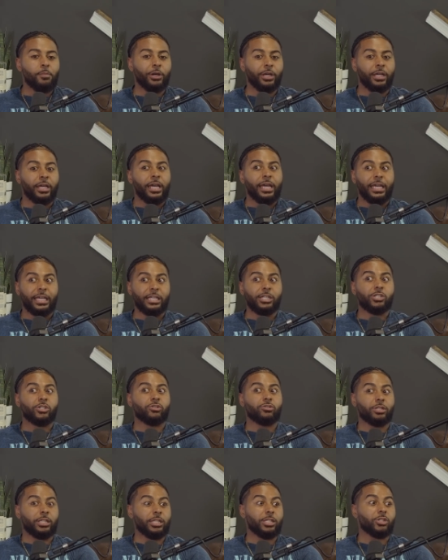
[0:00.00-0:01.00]
But he
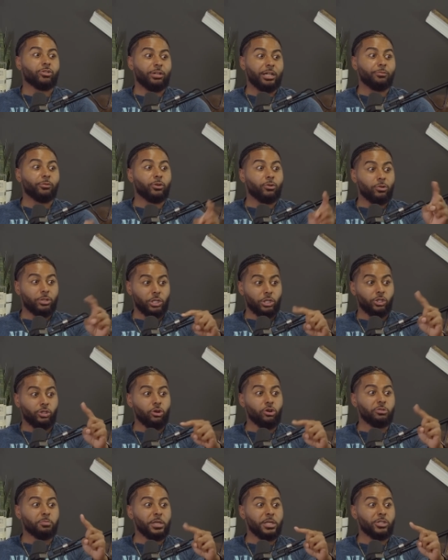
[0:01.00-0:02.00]
screen records and
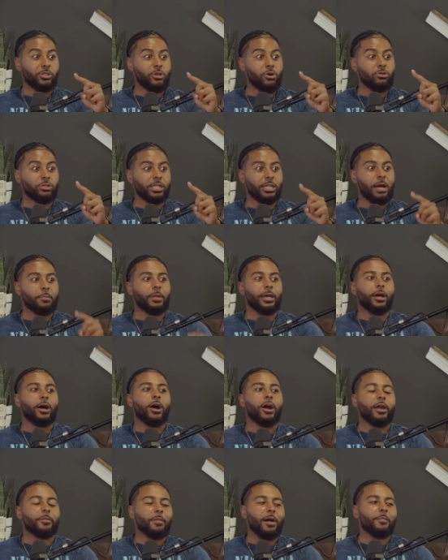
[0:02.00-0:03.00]
shows me his notes, and I'm like,
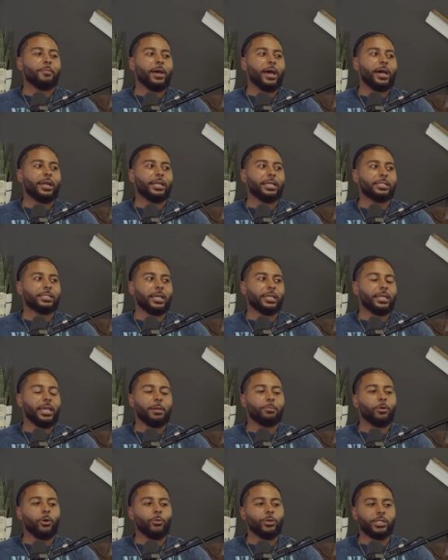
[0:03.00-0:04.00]
all right, my bad. He's like, yeah,
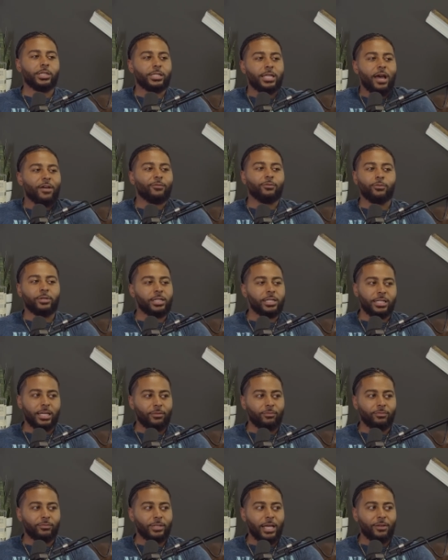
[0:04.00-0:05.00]
bro, we just have
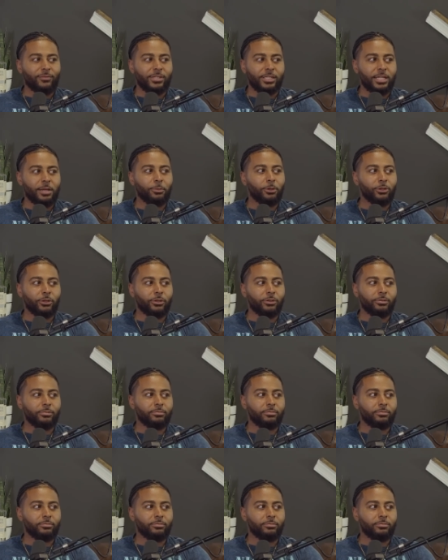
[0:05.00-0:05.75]
similar